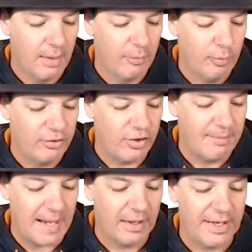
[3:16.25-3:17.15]
We see
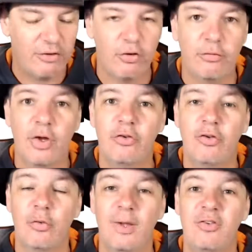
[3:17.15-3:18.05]
Bangladesh
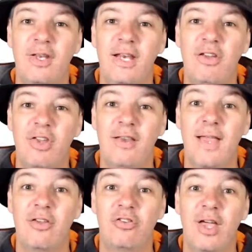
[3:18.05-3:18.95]
versus the West Indies in
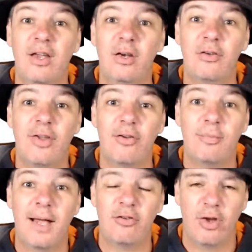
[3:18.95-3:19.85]
their second Test
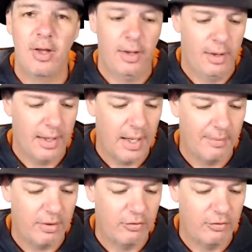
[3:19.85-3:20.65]
match, and